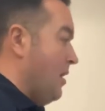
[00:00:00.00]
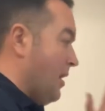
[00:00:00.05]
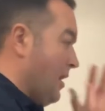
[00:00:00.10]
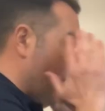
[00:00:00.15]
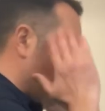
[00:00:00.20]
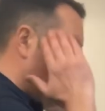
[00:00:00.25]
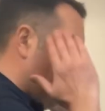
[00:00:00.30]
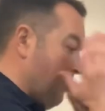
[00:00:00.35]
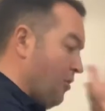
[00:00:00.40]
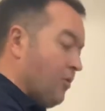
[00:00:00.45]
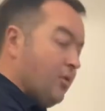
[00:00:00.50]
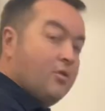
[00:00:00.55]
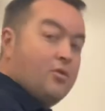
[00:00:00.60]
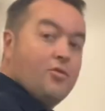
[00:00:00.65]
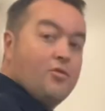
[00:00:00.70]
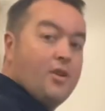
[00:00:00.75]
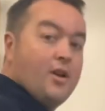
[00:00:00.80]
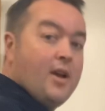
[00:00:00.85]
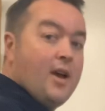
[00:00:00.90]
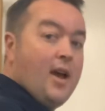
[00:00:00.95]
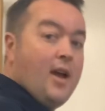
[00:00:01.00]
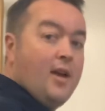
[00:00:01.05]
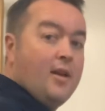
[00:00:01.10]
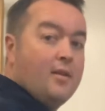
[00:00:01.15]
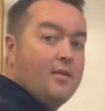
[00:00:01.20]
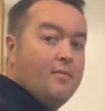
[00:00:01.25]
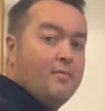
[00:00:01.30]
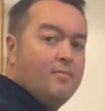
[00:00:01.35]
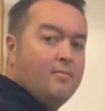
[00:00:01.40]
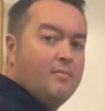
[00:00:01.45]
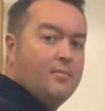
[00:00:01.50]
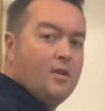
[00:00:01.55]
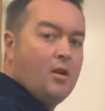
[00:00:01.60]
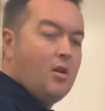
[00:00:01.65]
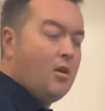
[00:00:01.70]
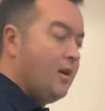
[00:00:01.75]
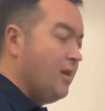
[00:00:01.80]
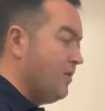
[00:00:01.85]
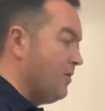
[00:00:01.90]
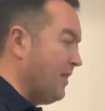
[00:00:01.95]
and I'm looking straight ahead.
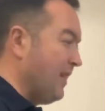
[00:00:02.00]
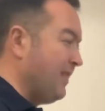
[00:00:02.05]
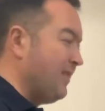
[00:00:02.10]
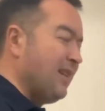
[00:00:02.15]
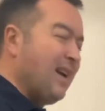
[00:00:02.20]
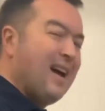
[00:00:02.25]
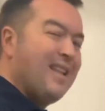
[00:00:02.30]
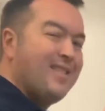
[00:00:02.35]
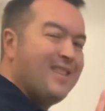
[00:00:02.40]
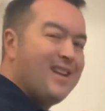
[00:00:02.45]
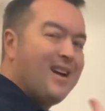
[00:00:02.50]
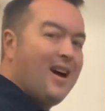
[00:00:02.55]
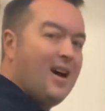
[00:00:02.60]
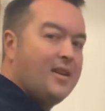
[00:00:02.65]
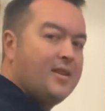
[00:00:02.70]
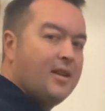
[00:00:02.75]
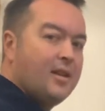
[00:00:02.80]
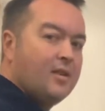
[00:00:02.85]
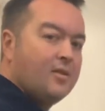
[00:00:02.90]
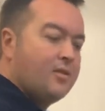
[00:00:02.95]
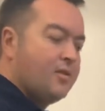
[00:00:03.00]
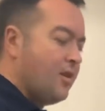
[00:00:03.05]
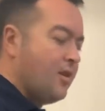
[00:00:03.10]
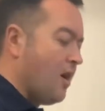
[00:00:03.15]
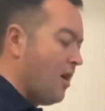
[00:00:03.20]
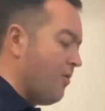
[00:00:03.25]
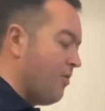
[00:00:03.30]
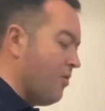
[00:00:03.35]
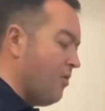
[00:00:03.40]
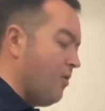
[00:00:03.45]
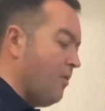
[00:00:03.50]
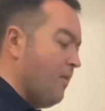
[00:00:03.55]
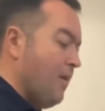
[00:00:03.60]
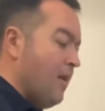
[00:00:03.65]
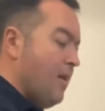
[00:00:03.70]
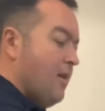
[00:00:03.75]
All right, so that's the ideal scenario.